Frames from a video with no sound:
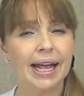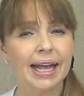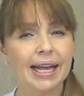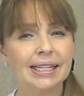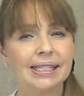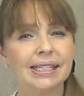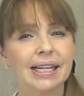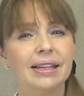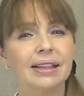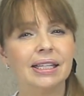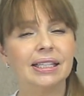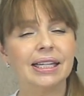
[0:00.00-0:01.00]
He said
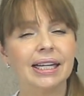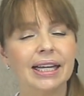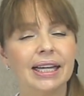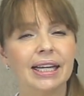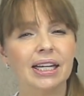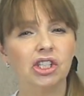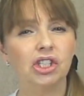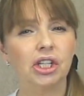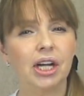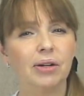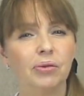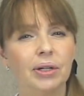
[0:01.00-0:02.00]
that he
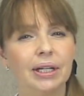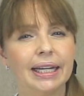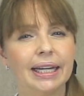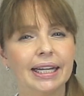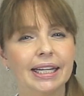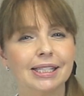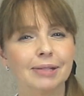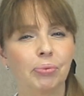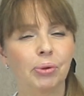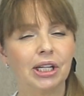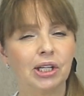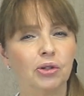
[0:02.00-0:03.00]
generally is
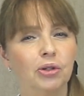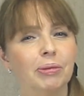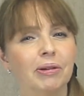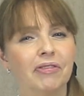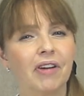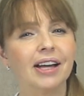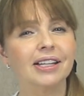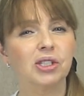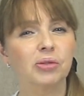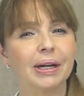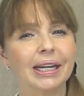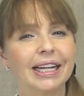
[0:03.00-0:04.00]
pretty good, but finds
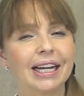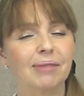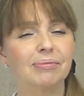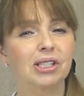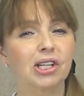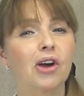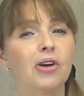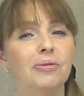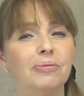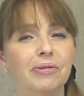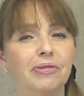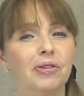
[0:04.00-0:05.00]
when he comes
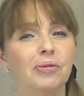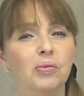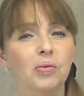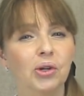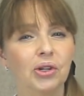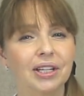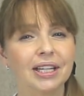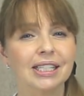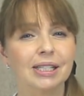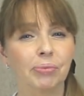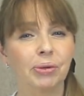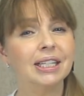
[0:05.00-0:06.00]
home from work,
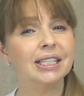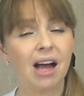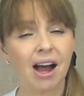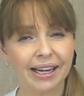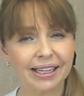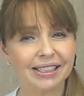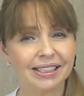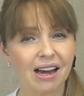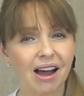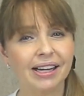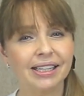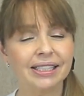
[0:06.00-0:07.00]
he's pretty tired at
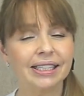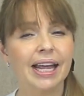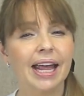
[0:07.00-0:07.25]
night